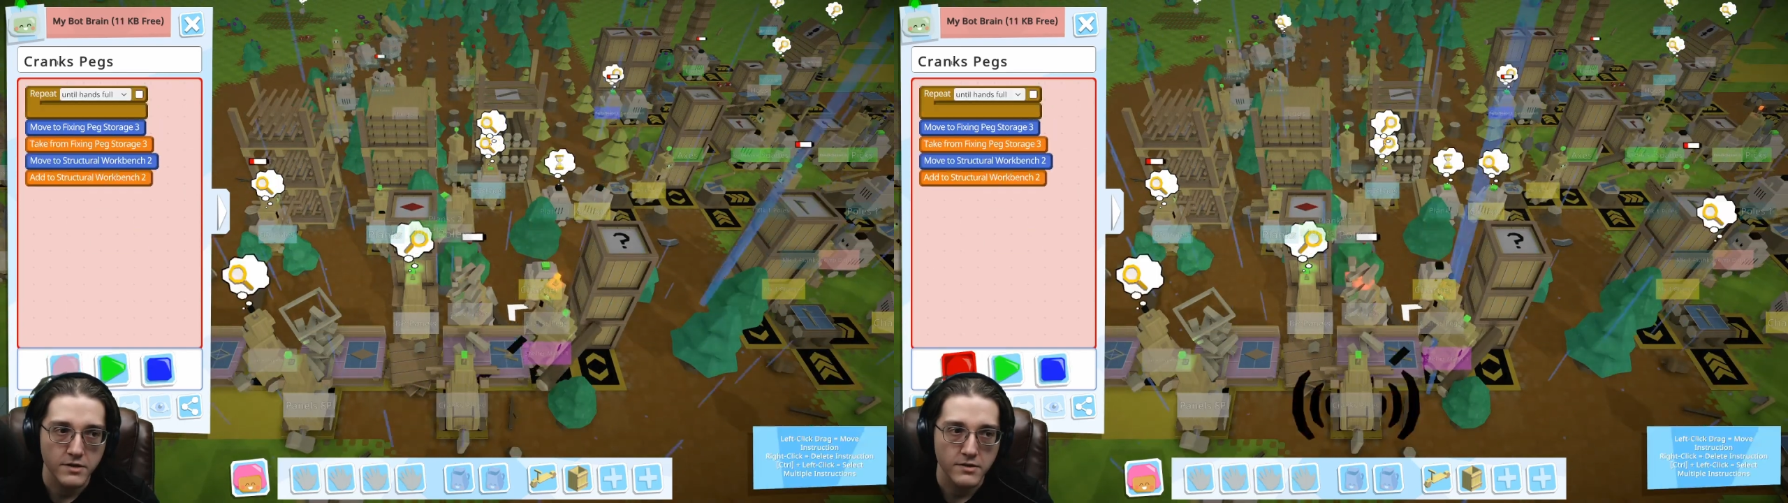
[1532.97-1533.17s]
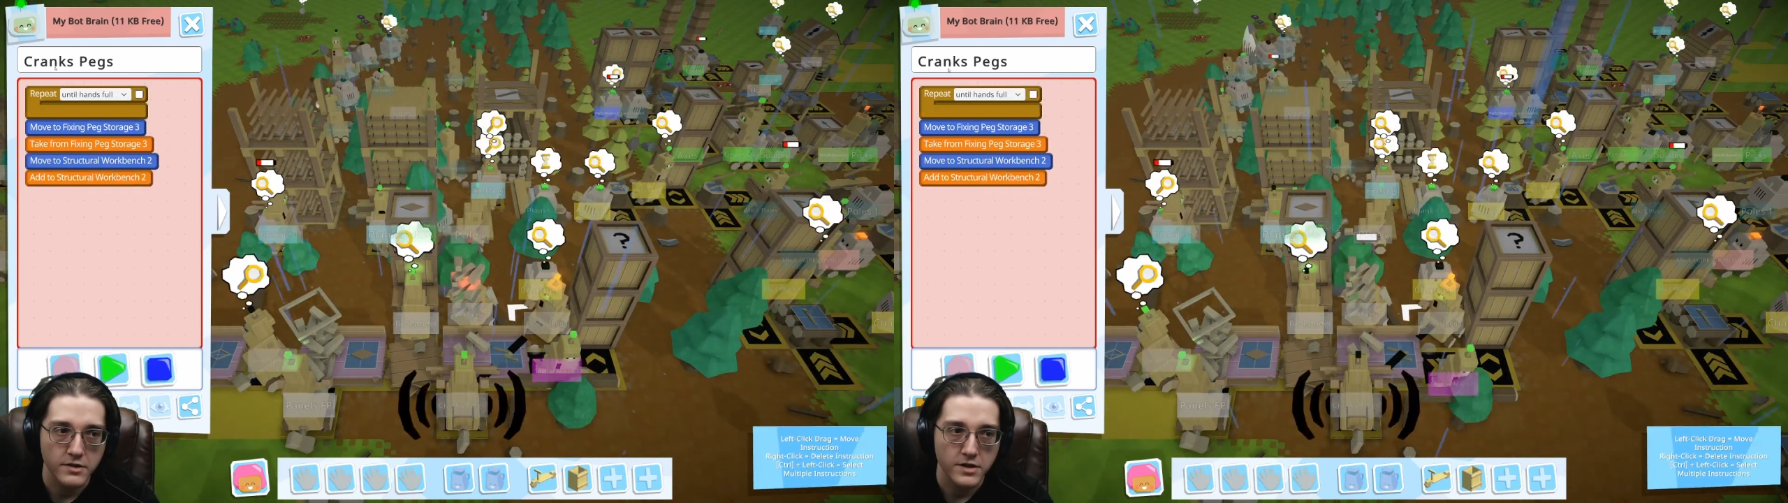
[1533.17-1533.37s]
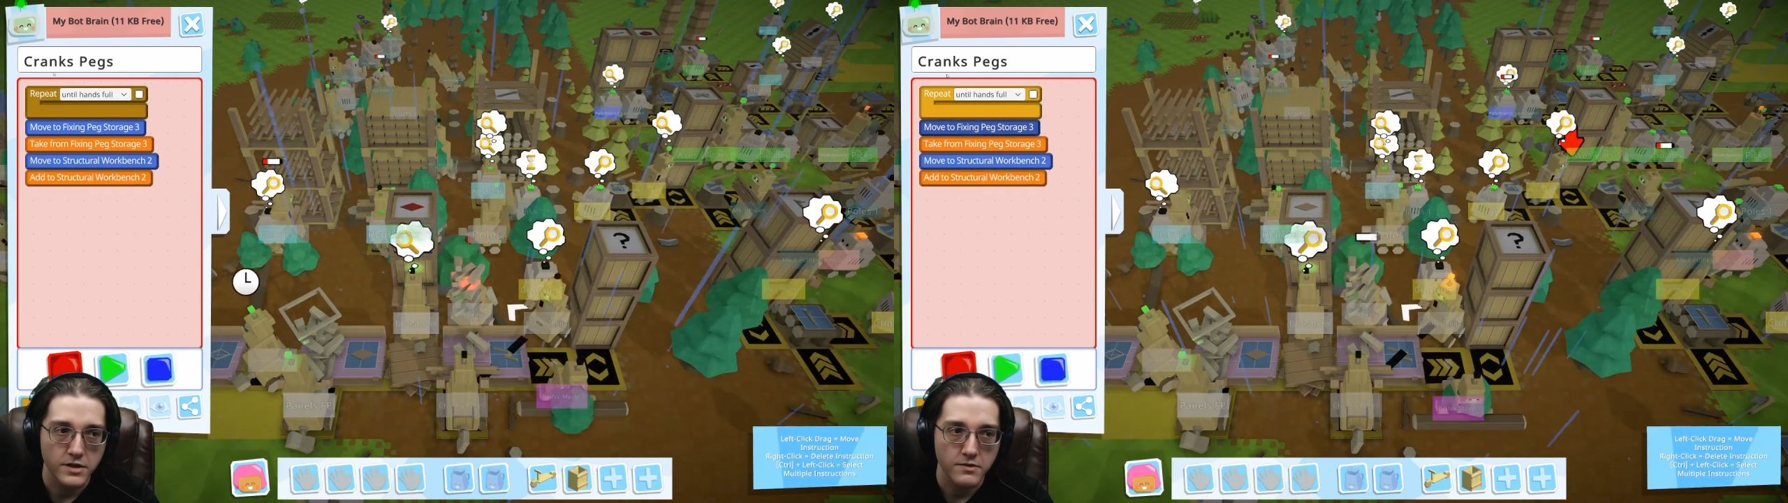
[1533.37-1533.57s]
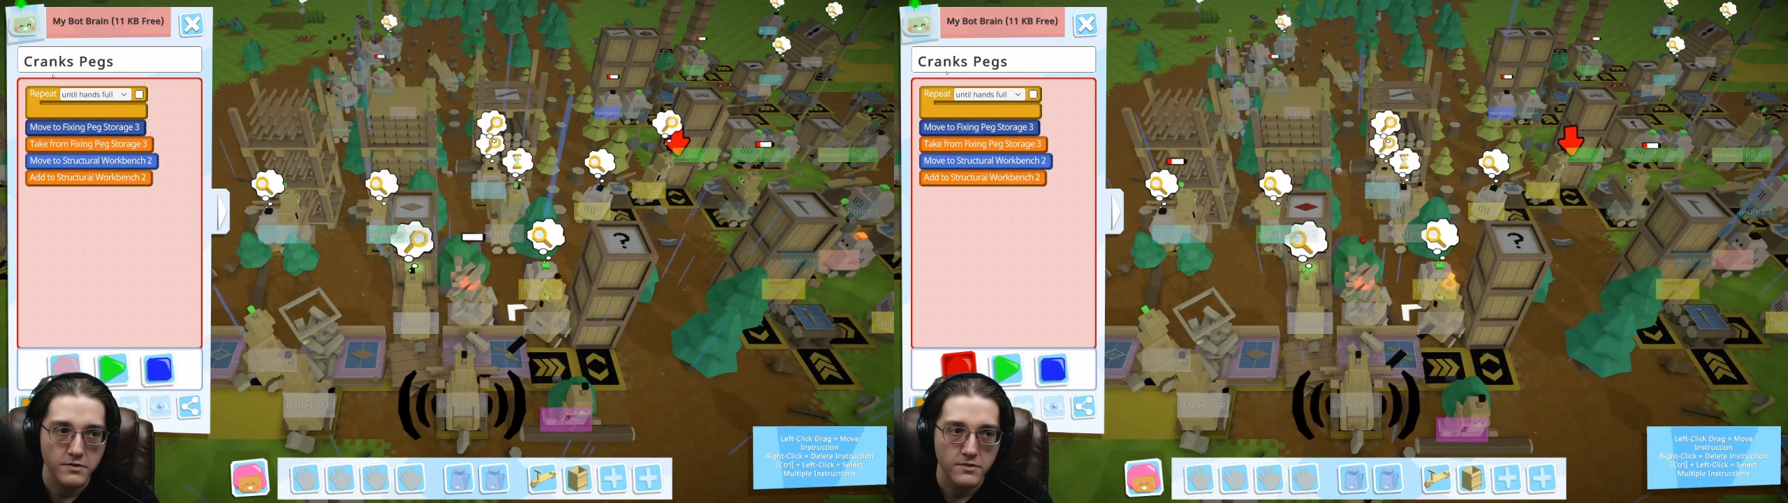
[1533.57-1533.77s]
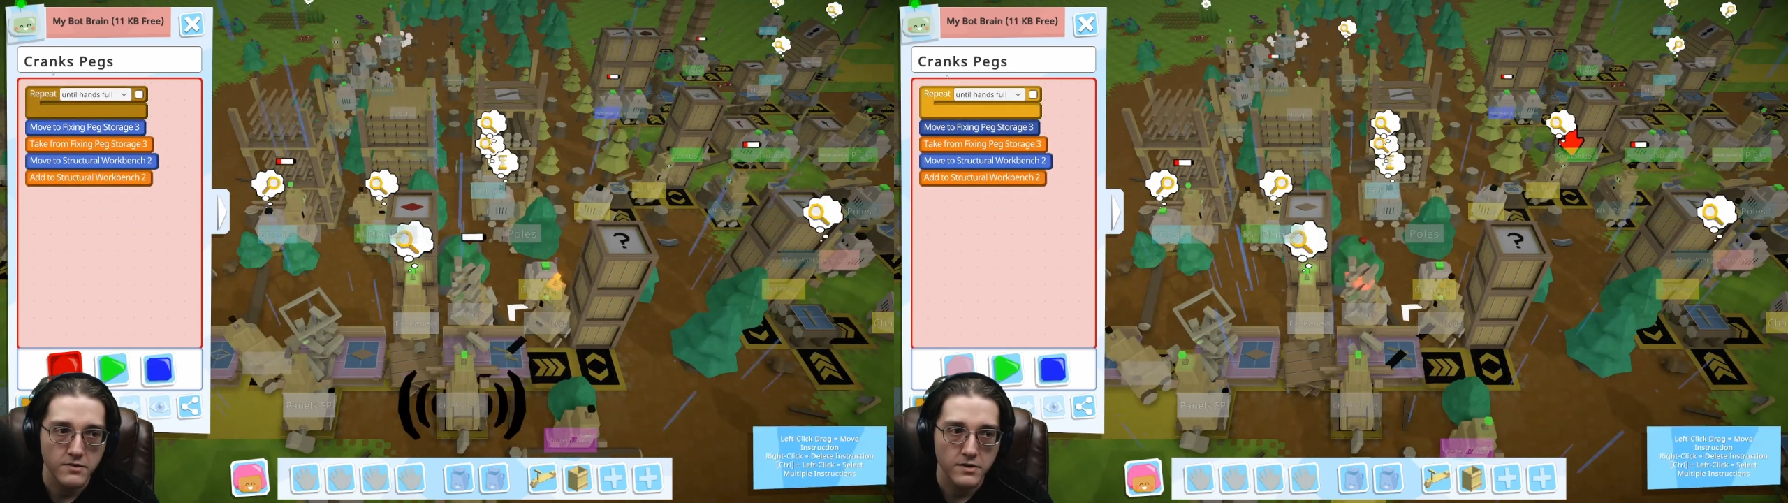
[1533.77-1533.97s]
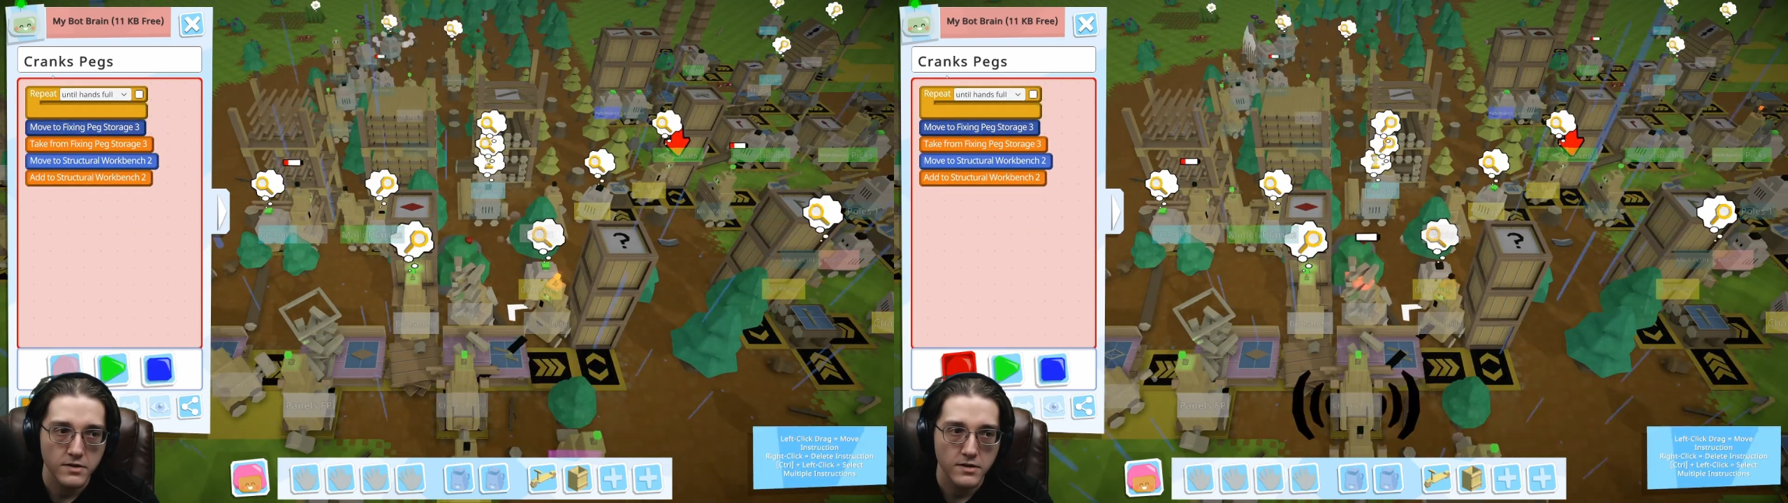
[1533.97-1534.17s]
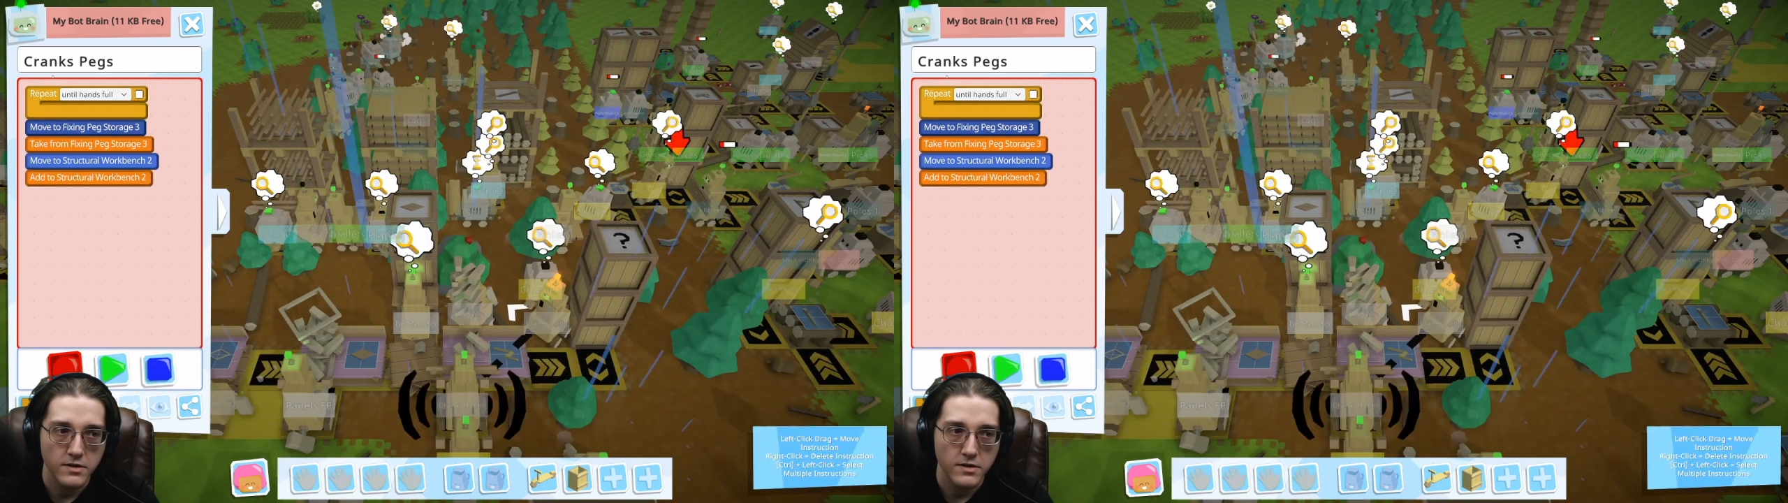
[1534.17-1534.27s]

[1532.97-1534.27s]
You're going to do